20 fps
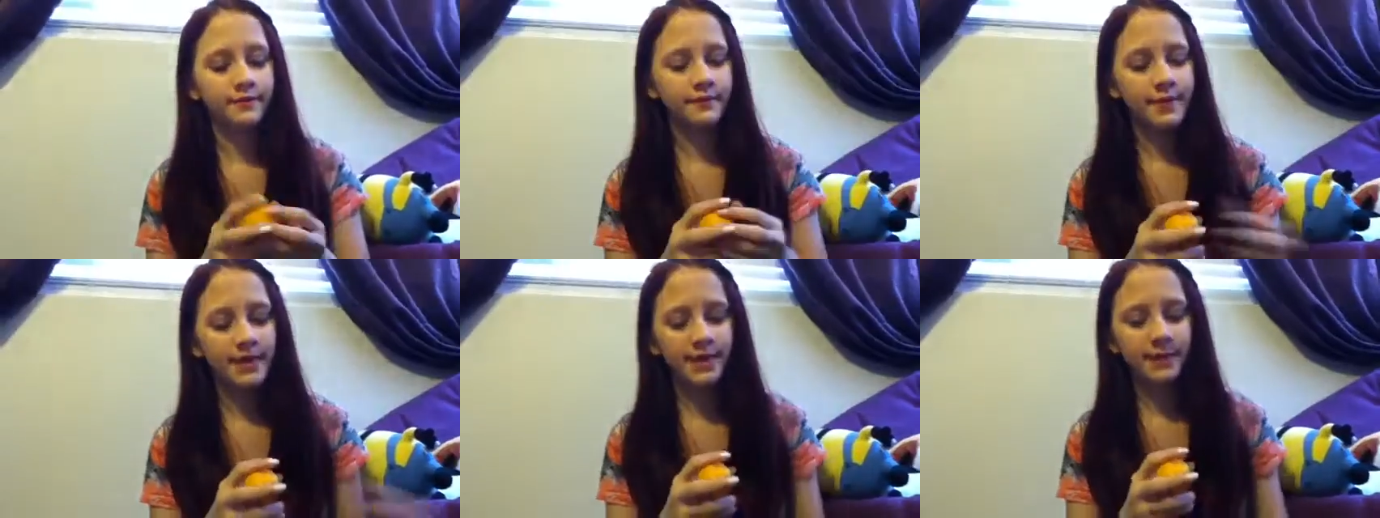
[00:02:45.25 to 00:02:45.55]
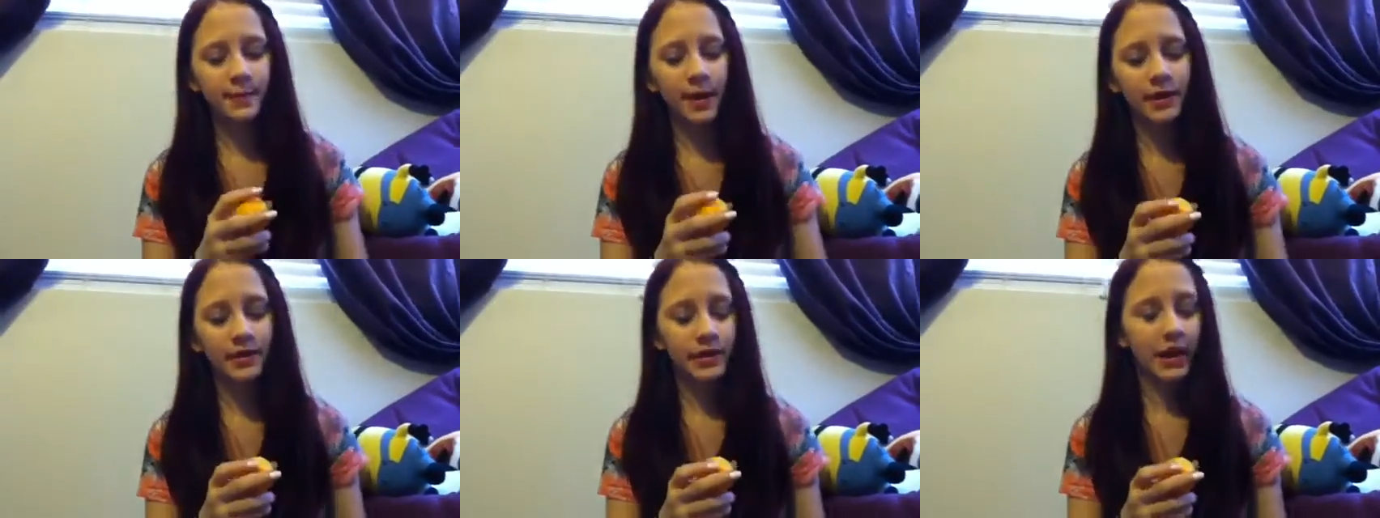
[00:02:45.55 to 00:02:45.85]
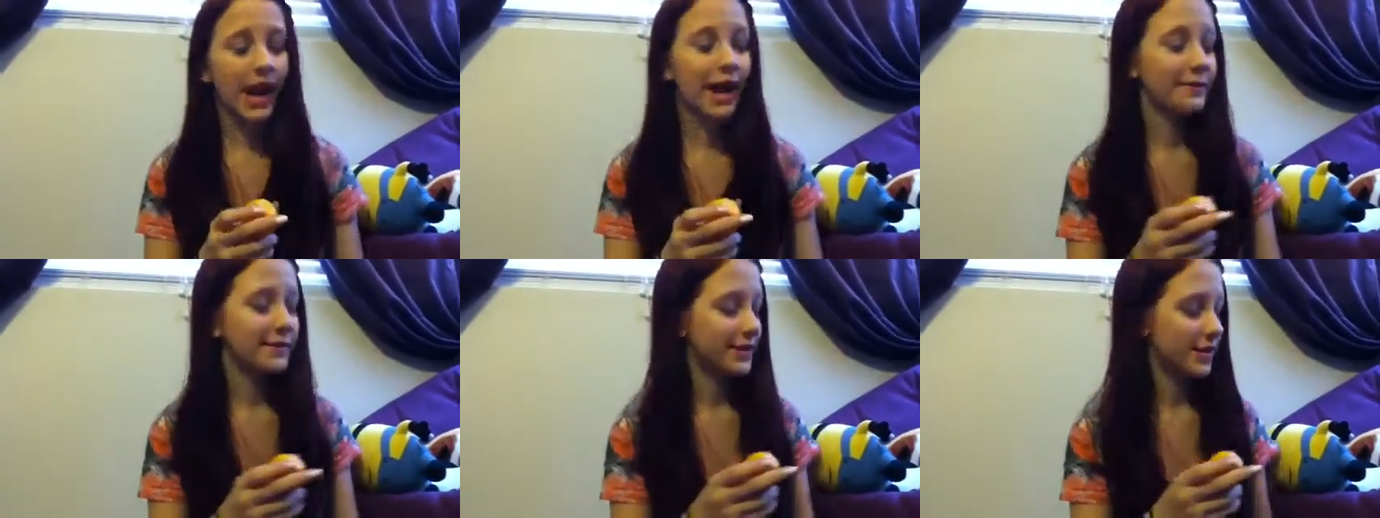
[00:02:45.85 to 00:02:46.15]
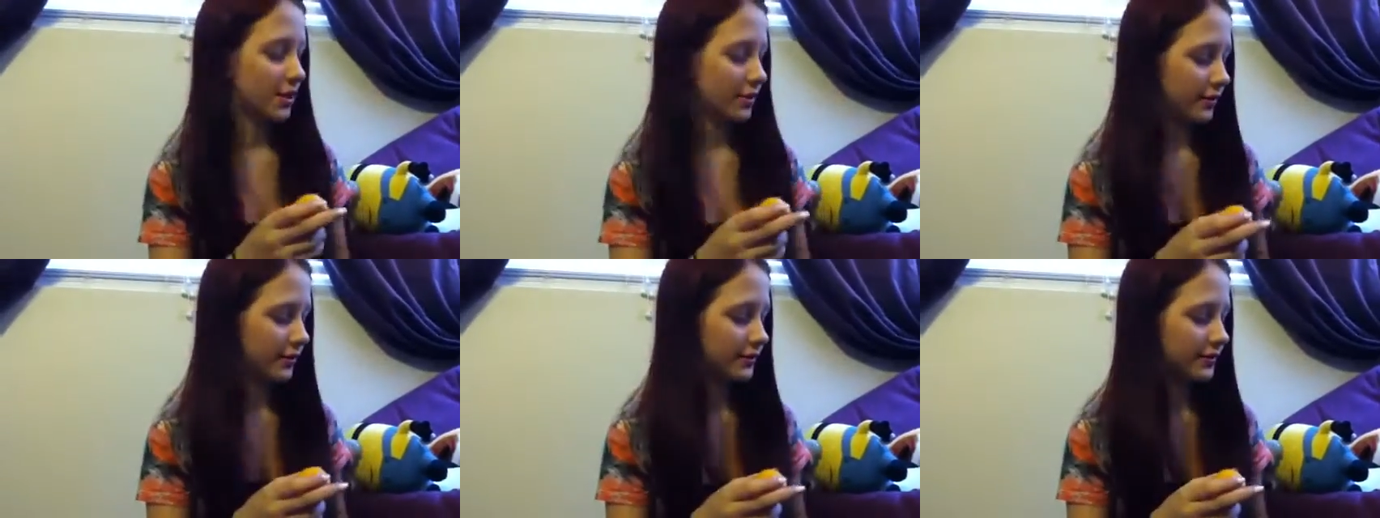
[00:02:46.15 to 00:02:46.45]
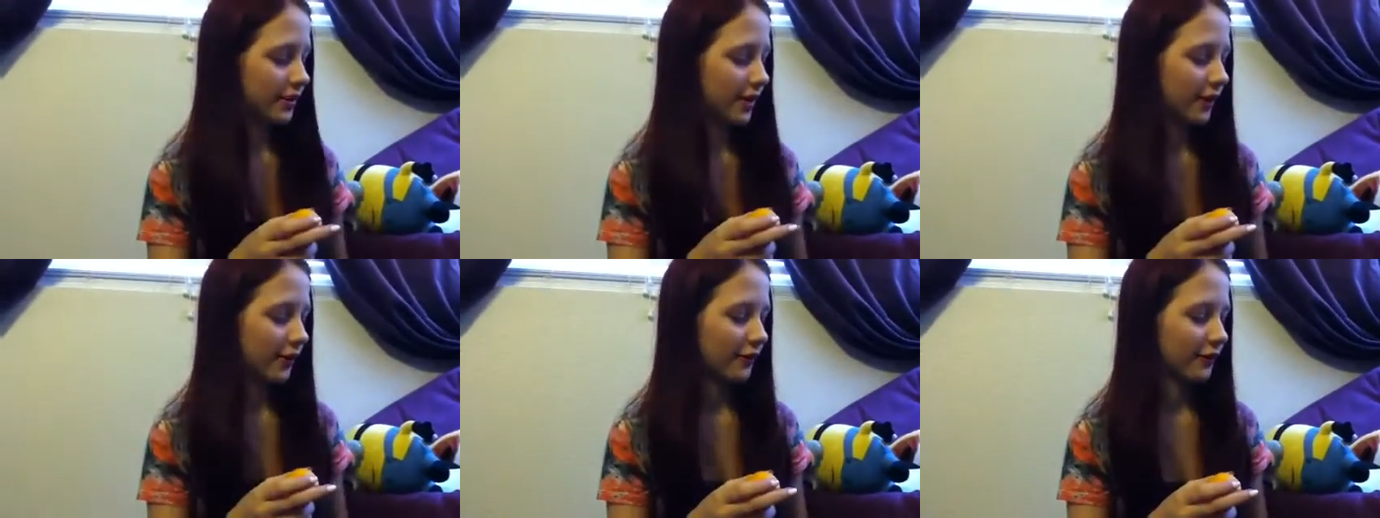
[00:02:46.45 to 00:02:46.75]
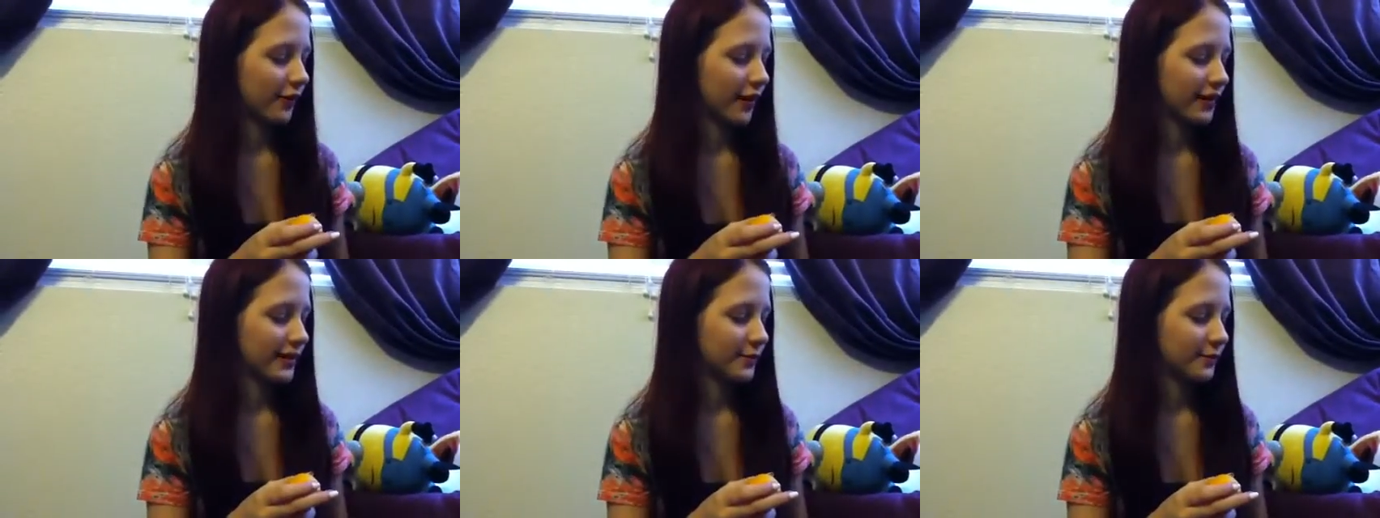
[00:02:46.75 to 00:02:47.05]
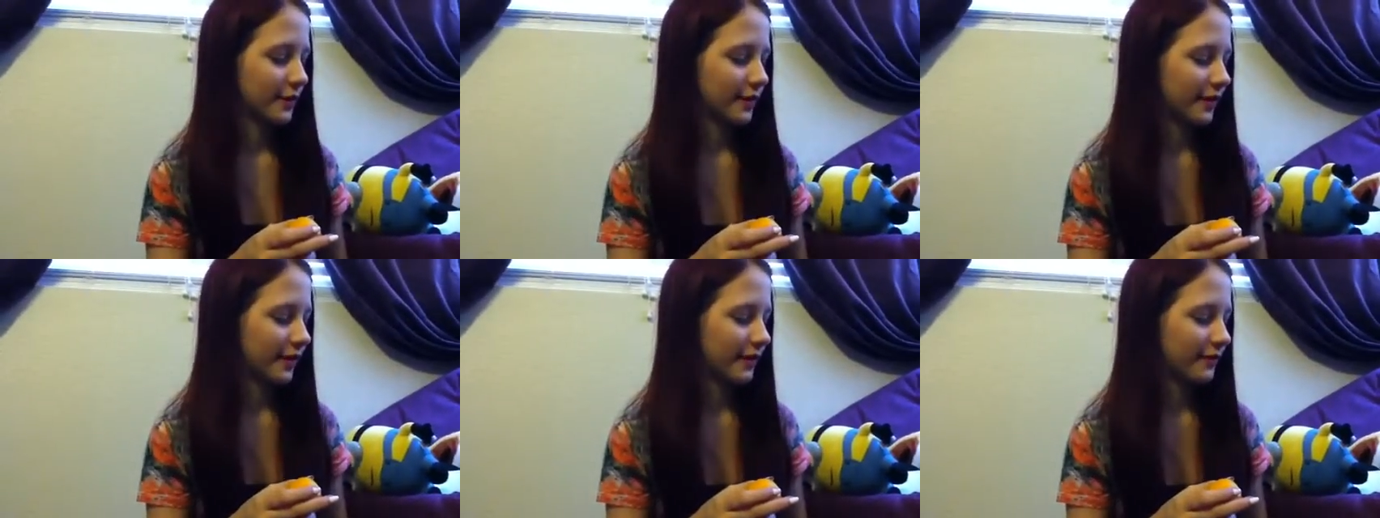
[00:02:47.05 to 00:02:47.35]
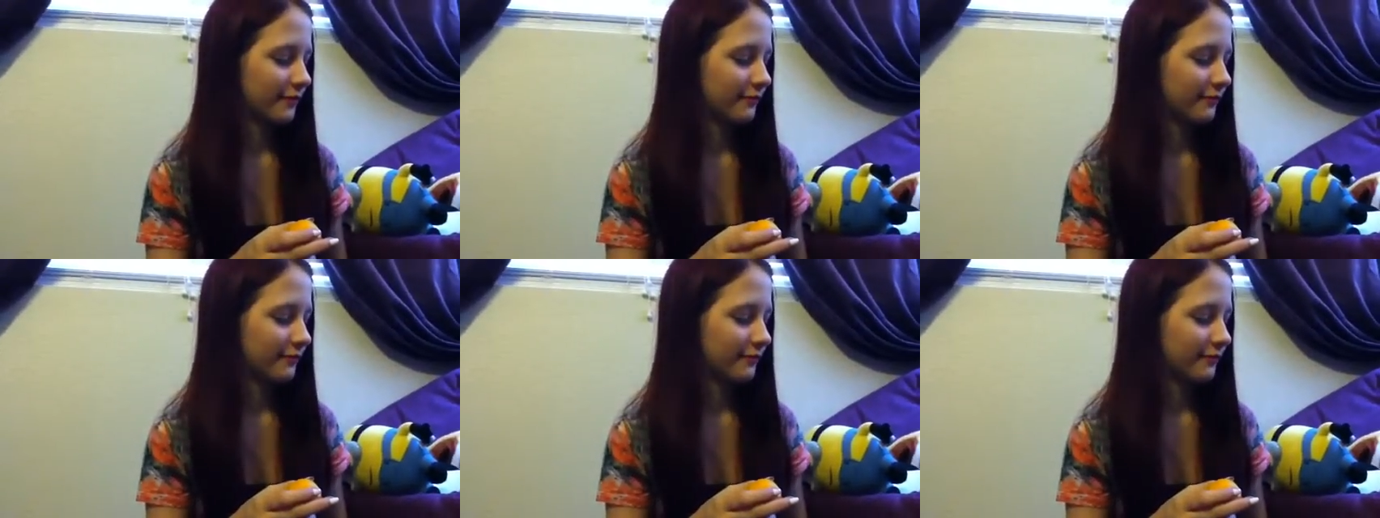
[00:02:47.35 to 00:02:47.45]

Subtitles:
smells good. I'm just turning this off. I swear